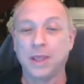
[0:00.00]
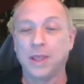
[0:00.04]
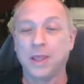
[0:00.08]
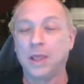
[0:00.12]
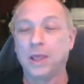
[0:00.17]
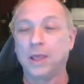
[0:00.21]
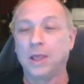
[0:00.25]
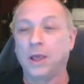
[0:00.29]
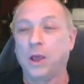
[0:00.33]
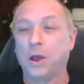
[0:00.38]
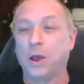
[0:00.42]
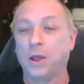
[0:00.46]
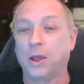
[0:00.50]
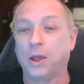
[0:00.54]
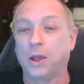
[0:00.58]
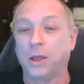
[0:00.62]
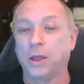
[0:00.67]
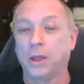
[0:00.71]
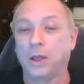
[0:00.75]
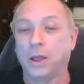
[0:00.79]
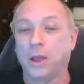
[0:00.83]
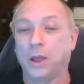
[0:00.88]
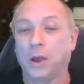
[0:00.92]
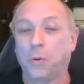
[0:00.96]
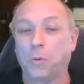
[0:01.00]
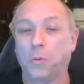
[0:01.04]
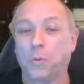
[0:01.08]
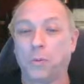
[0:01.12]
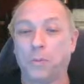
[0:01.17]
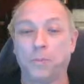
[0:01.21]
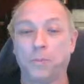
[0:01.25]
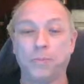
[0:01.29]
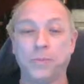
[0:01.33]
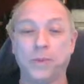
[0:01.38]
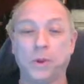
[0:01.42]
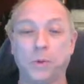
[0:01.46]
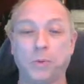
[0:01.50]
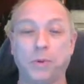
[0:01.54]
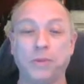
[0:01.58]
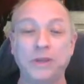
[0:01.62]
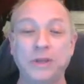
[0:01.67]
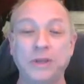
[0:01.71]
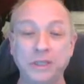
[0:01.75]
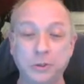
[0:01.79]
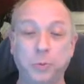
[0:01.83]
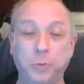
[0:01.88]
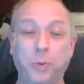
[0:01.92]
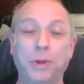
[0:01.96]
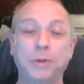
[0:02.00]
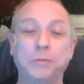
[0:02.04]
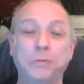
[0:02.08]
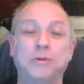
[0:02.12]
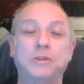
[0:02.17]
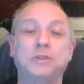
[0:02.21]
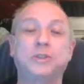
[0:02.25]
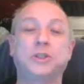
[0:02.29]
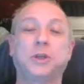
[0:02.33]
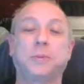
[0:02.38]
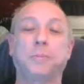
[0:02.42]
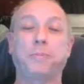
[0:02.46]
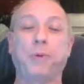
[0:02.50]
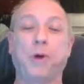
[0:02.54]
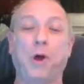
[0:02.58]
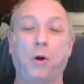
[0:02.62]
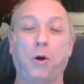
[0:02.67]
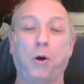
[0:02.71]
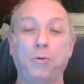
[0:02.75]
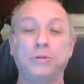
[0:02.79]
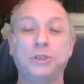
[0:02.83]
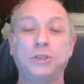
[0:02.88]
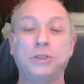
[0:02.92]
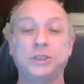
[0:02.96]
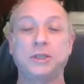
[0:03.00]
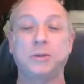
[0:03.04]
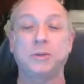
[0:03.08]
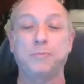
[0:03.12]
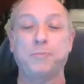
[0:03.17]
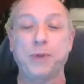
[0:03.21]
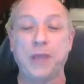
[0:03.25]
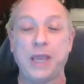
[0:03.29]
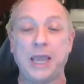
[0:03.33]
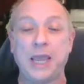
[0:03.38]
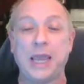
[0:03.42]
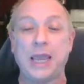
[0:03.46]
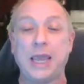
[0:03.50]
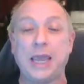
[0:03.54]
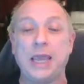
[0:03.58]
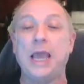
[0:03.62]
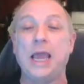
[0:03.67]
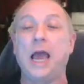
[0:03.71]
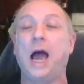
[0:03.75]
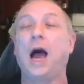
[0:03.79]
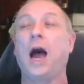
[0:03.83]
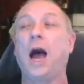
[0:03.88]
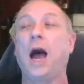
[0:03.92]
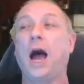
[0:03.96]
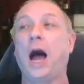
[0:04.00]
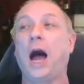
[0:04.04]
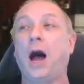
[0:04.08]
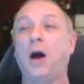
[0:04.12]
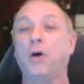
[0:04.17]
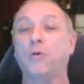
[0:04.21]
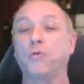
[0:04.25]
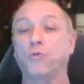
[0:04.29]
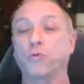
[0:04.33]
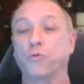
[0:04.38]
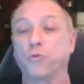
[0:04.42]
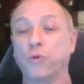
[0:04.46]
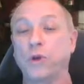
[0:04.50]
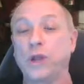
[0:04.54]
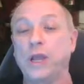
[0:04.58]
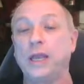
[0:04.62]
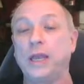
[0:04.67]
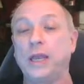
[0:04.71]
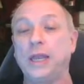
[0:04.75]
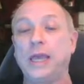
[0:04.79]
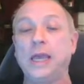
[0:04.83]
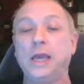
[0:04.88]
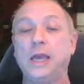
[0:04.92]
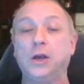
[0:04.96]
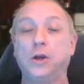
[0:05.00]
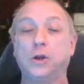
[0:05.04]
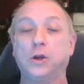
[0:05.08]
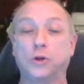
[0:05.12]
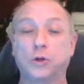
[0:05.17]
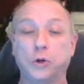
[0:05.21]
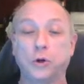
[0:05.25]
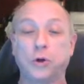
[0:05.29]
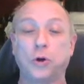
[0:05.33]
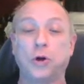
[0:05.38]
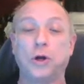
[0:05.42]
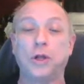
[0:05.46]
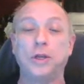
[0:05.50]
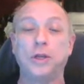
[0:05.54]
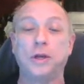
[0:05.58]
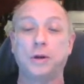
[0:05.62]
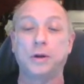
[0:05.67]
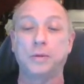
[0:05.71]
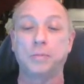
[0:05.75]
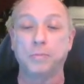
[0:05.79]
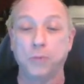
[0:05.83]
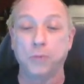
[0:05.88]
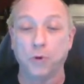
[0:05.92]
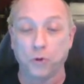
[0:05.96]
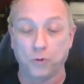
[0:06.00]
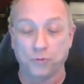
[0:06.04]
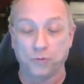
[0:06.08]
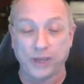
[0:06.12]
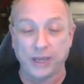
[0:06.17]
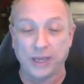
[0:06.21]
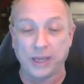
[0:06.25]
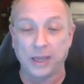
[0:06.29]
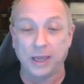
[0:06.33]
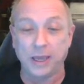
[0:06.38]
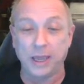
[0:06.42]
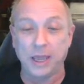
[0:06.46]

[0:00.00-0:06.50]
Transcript: Well, this one was supposed to be a really good movie.